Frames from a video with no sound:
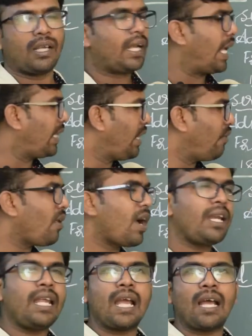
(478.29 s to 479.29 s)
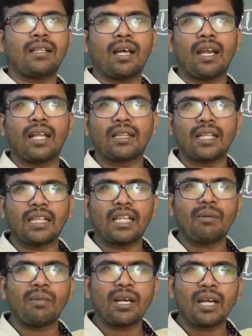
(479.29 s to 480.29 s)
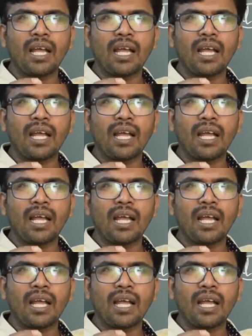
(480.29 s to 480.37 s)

A Diwani Adalat, nothing but